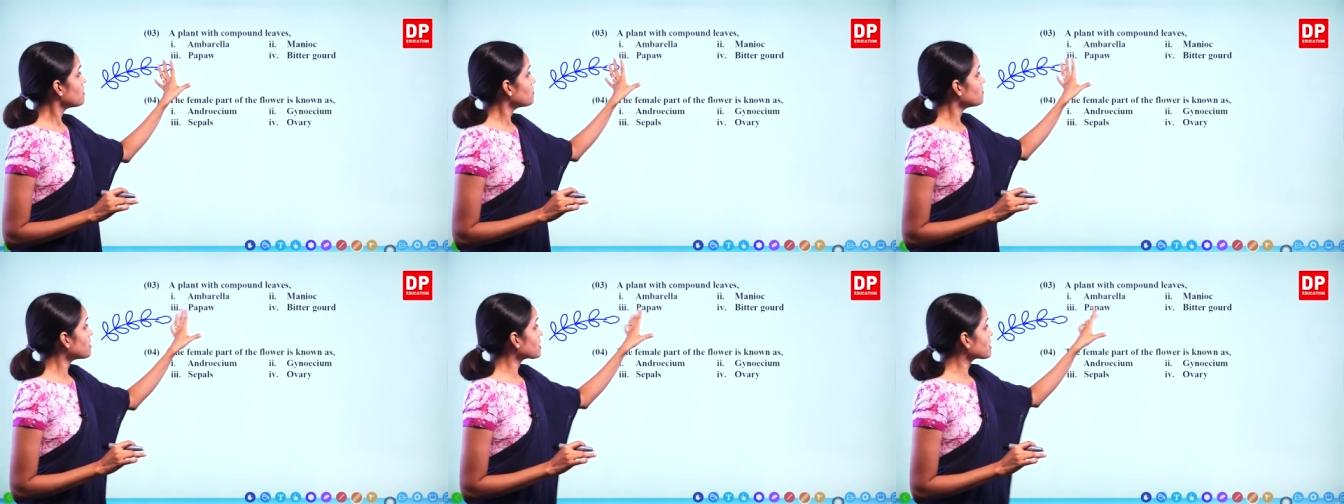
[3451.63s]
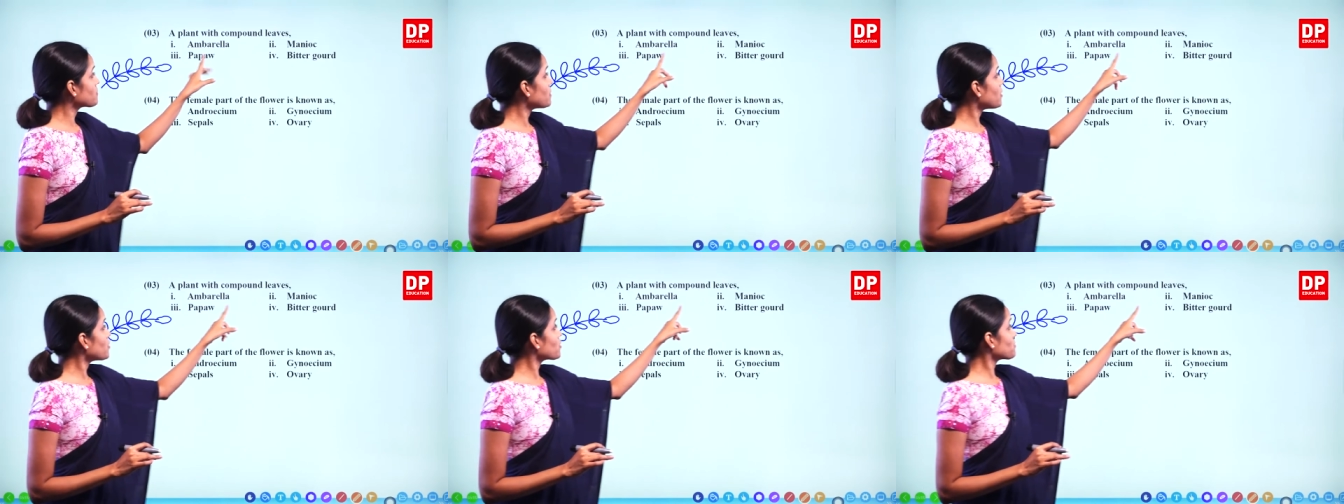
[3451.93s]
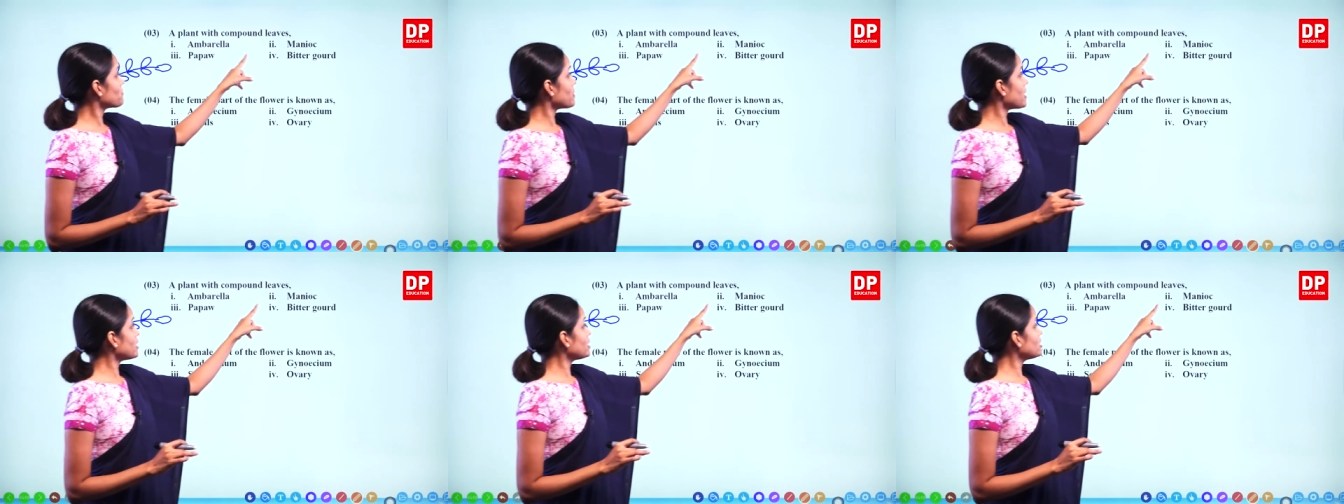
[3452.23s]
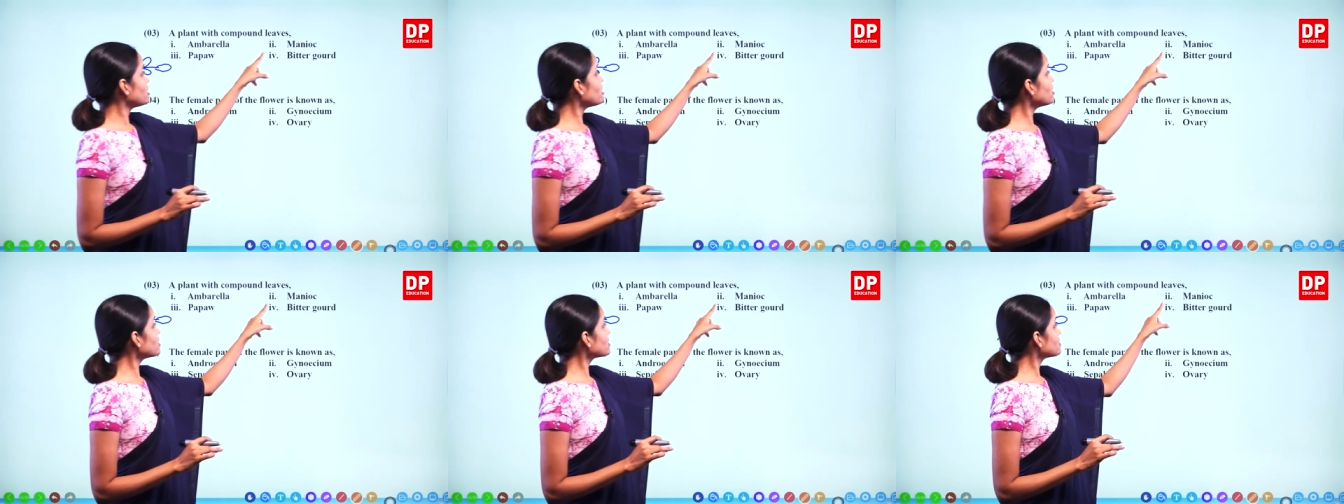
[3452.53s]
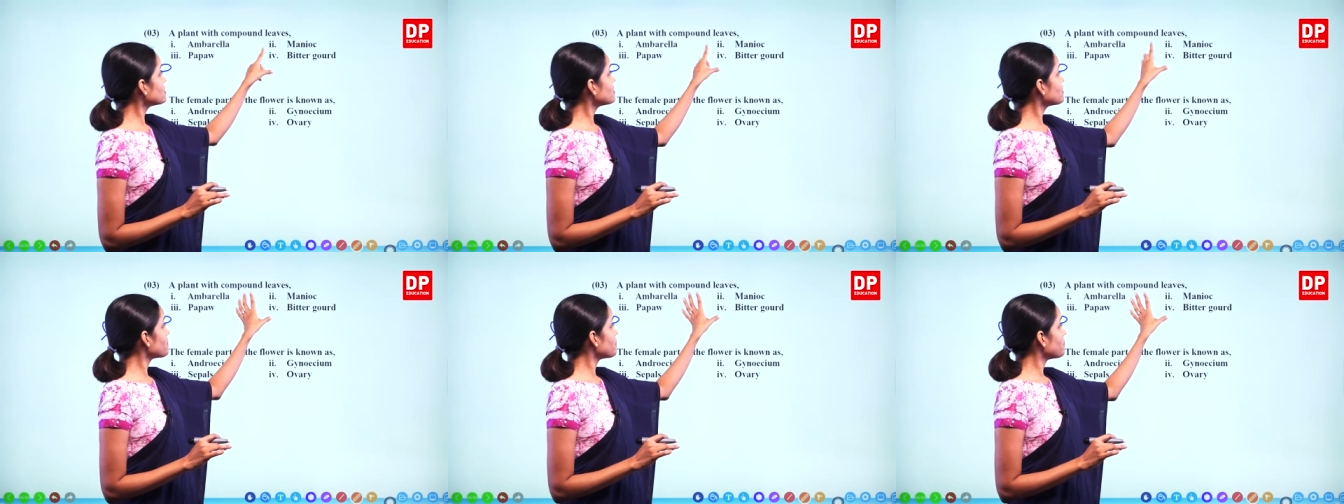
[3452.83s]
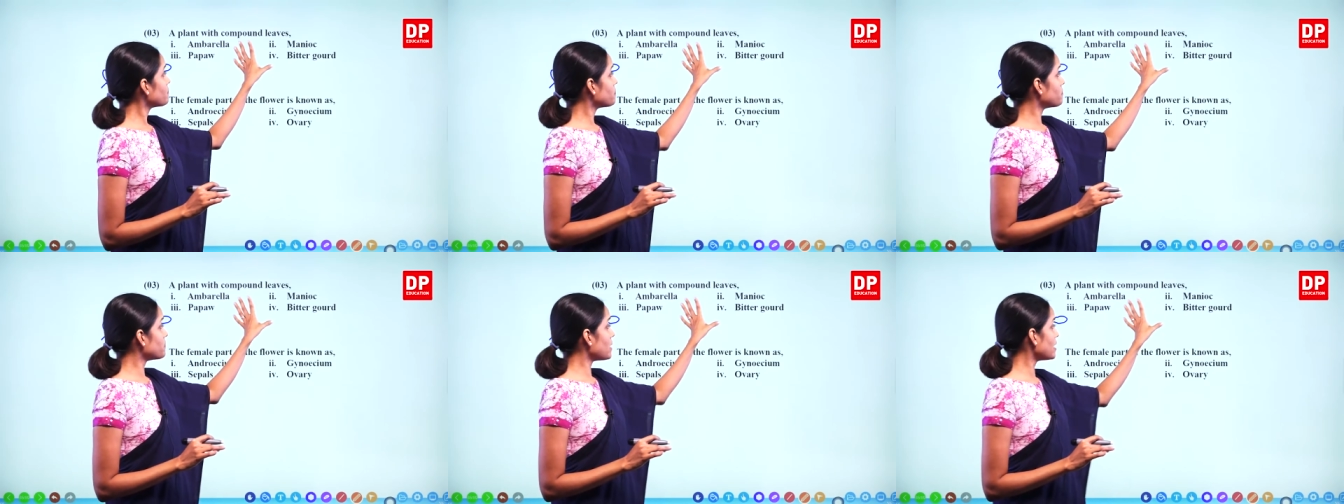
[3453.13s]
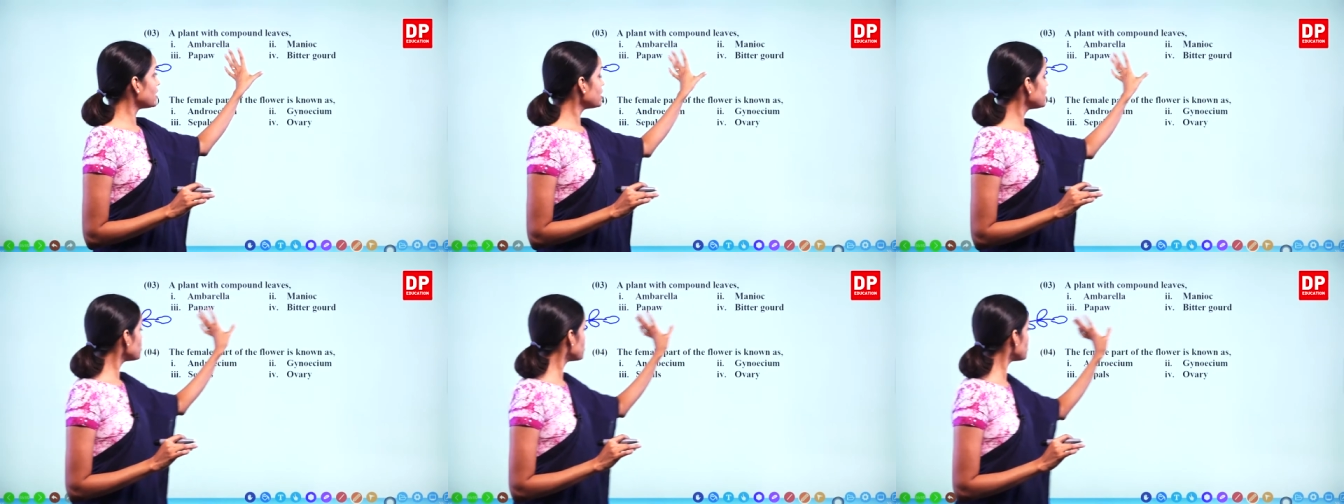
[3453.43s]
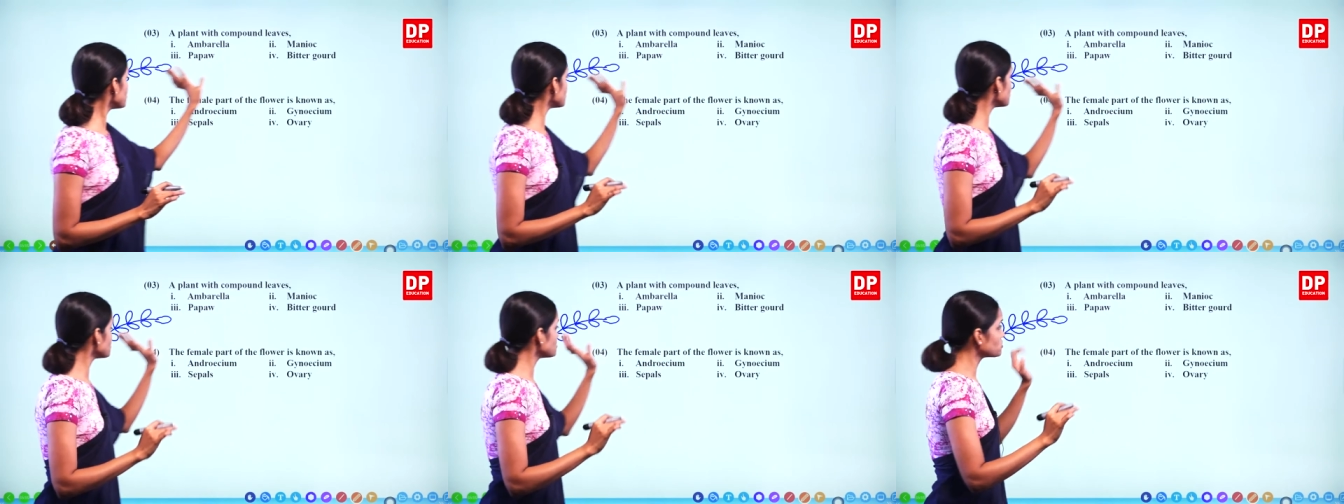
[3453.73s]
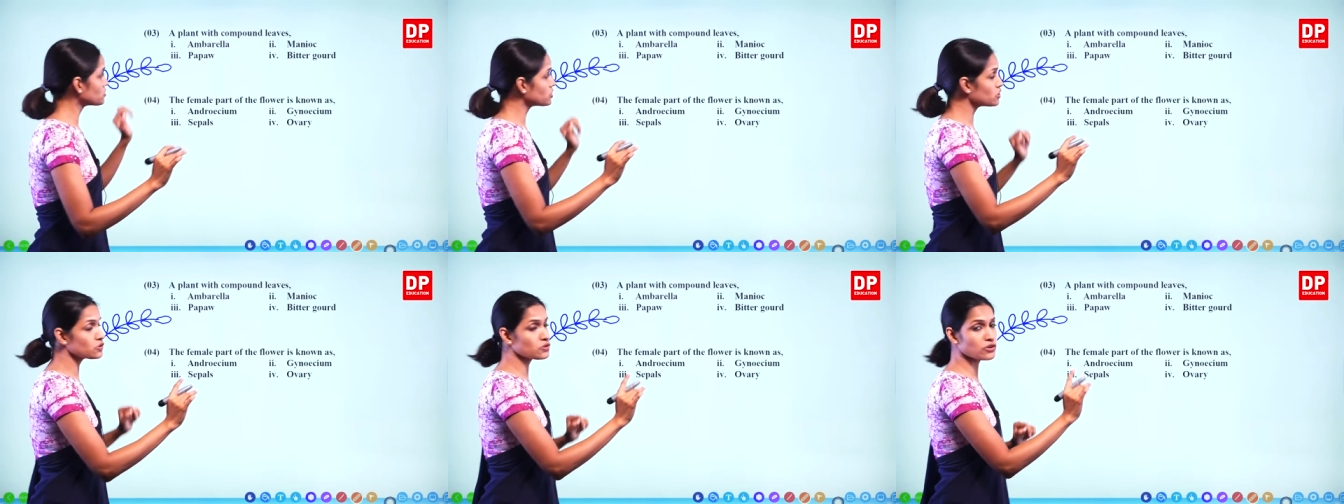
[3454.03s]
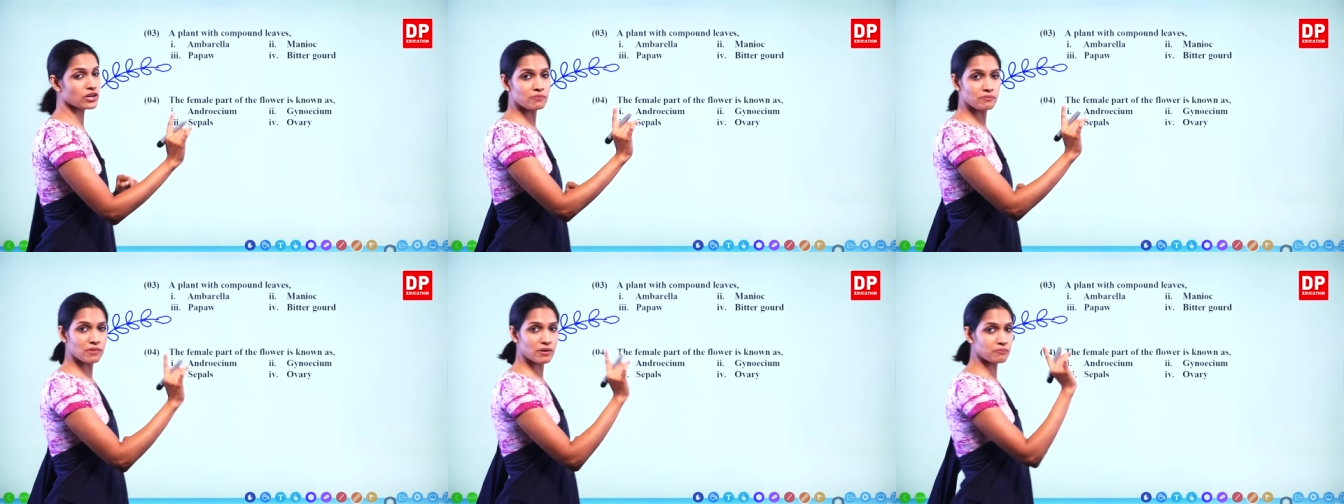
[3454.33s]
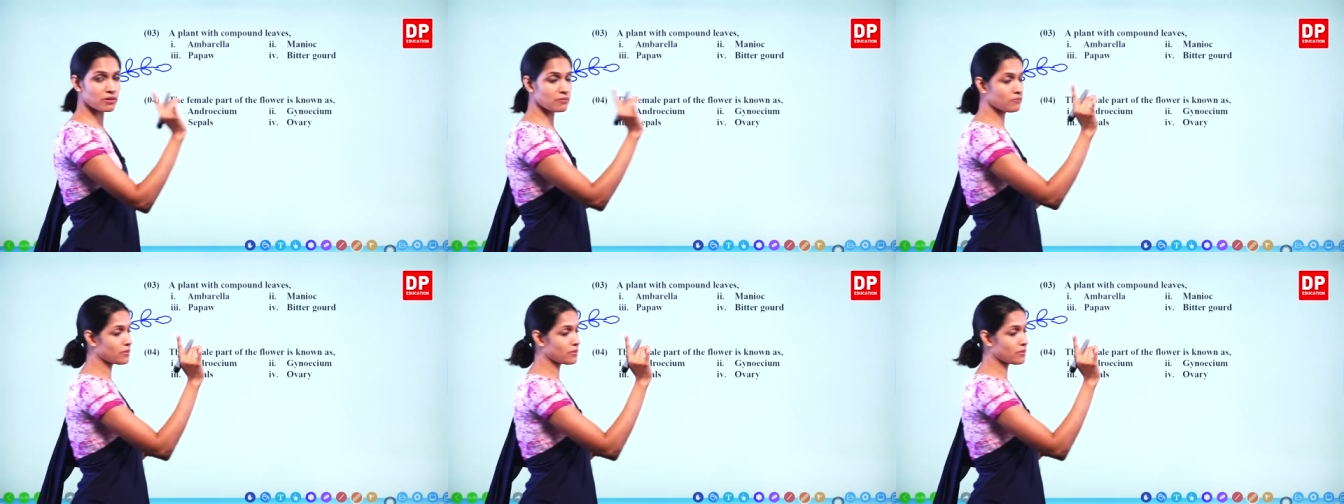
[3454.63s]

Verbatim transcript: What about manioc? Manioc, do you remember